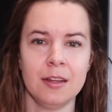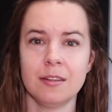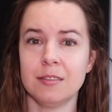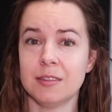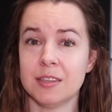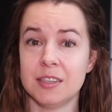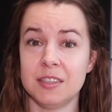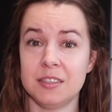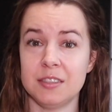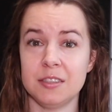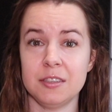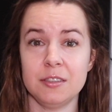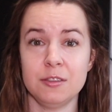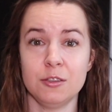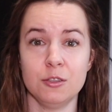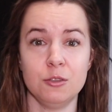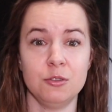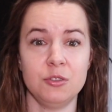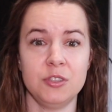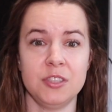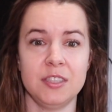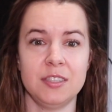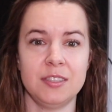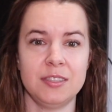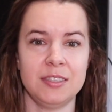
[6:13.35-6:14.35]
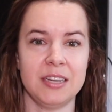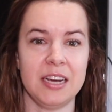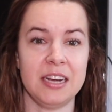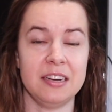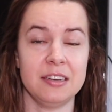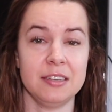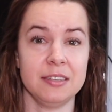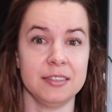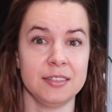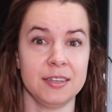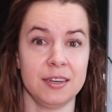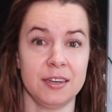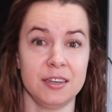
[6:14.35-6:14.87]
Linda and Lucy stayed
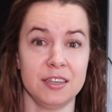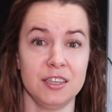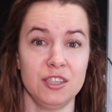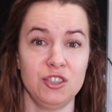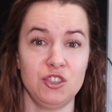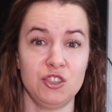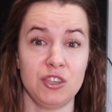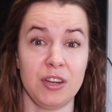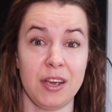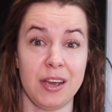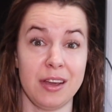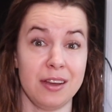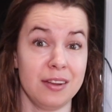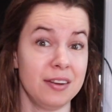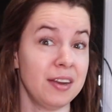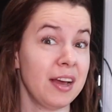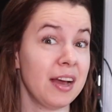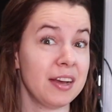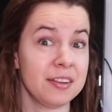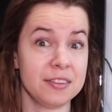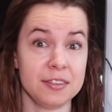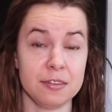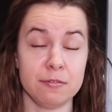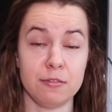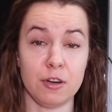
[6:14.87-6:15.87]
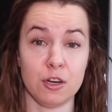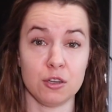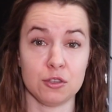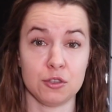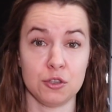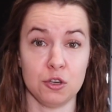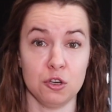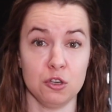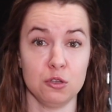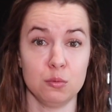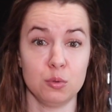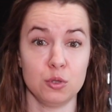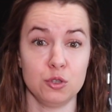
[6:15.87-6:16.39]
in touch, and as of
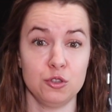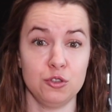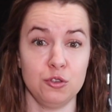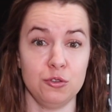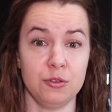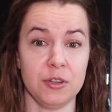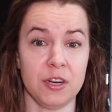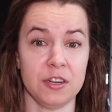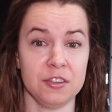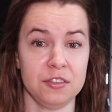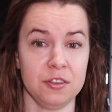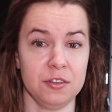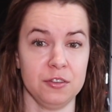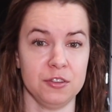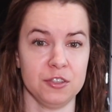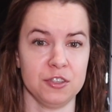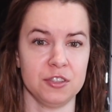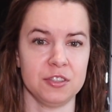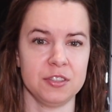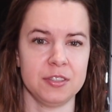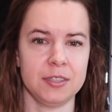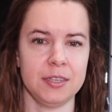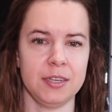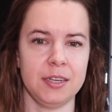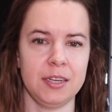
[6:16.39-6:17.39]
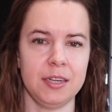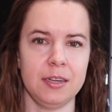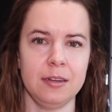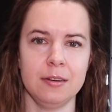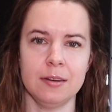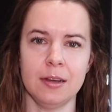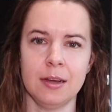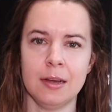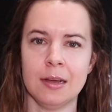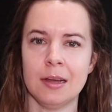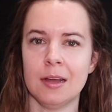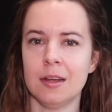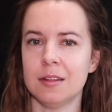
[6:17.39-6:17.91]
October 2013,